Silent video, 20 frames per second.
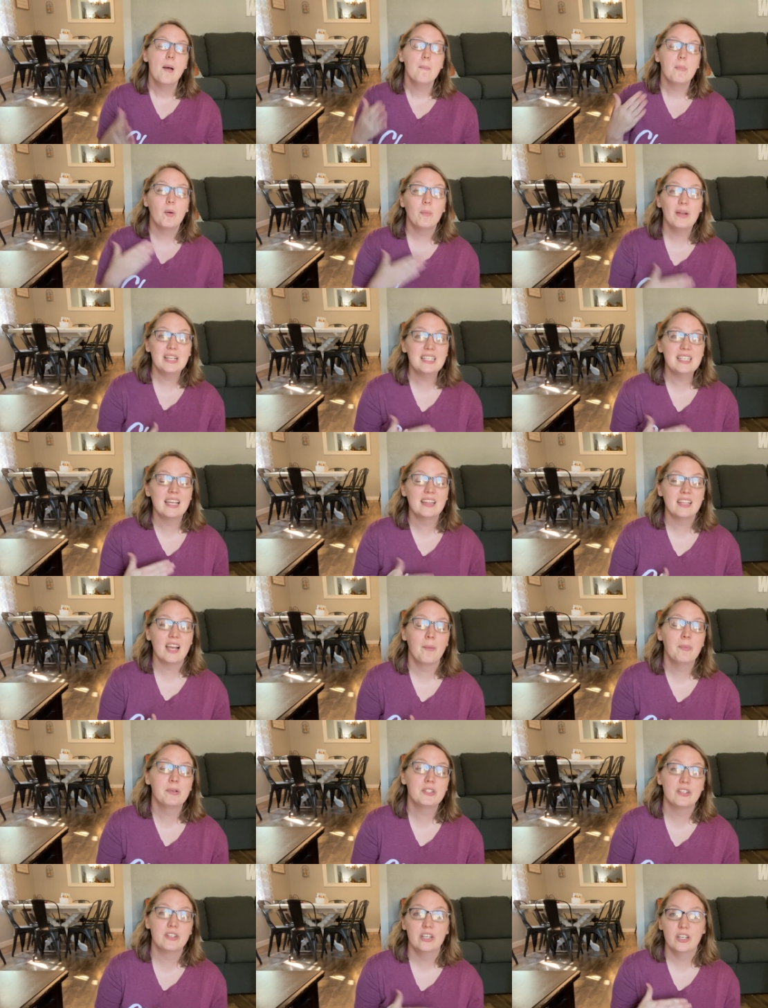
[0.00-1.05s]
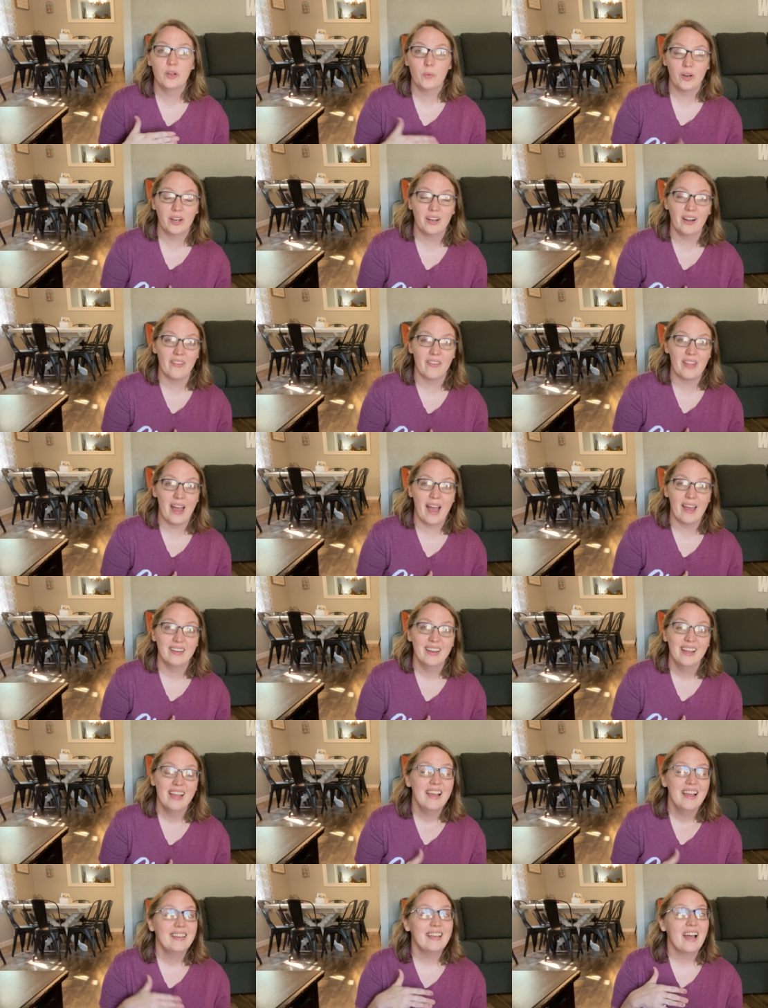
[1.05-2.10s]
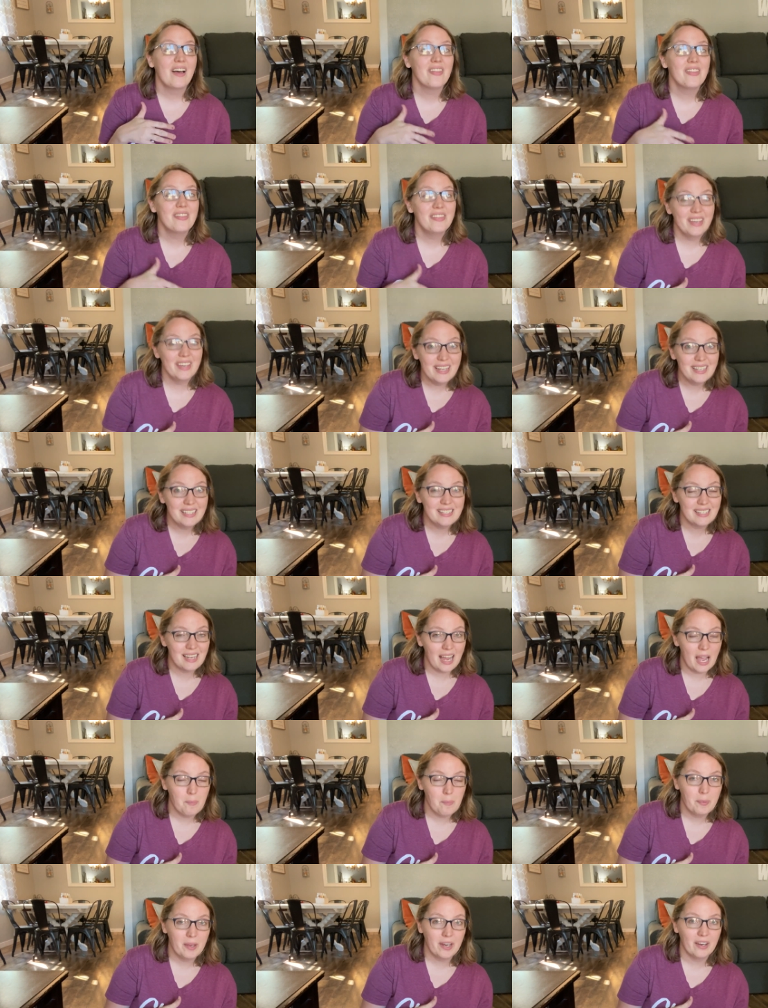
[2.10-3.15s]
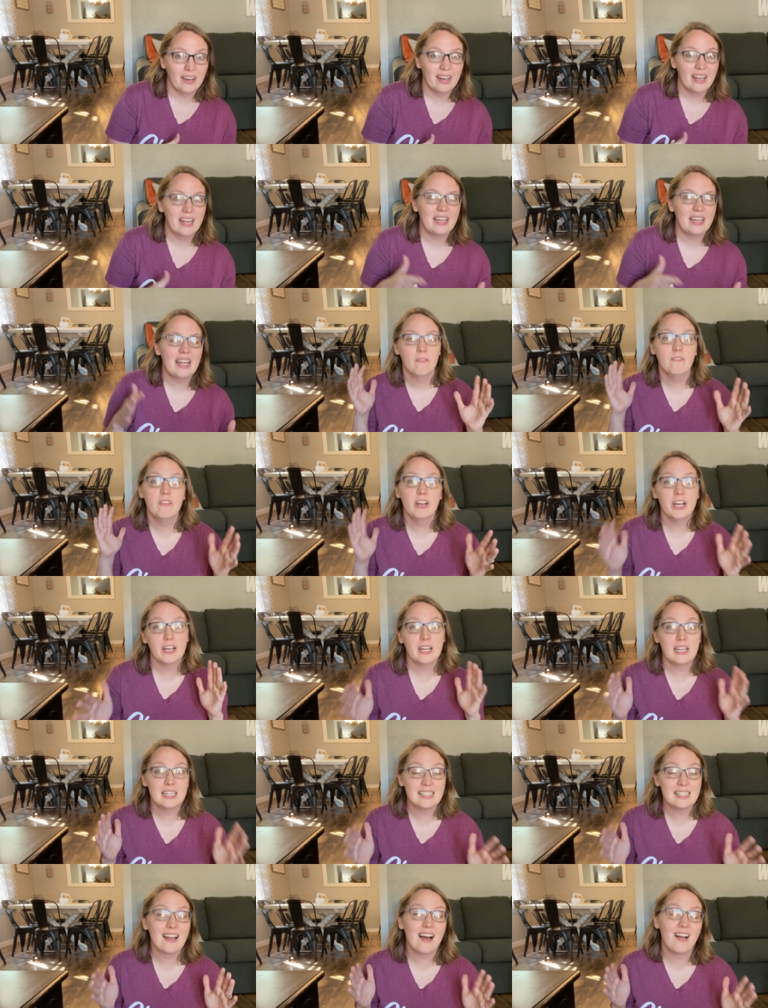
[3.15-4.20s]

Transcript: But we take the opportunity to work on that. Now this time period varies